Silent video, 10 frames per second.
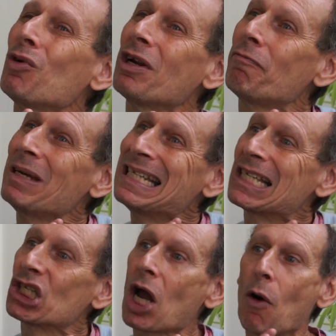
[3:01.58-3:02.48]
would have been
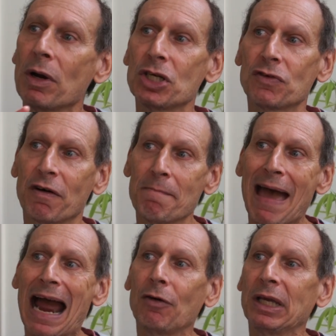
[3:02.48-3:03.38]
discouraged from
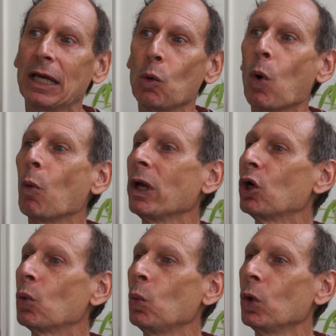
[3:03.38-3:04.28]
marrying what
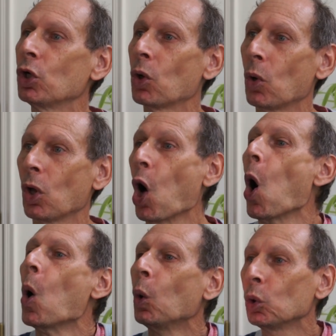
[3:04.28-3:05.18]
we would call
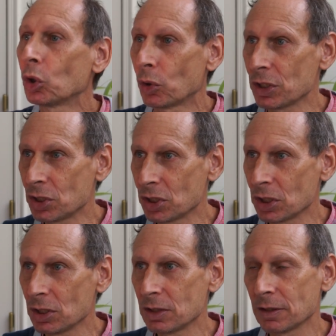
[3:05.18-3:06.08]
old
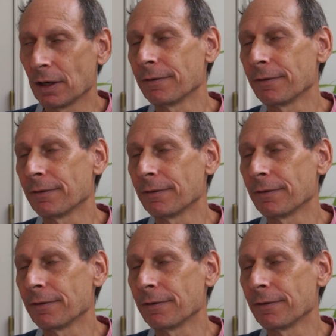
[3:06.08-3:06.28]
Christians.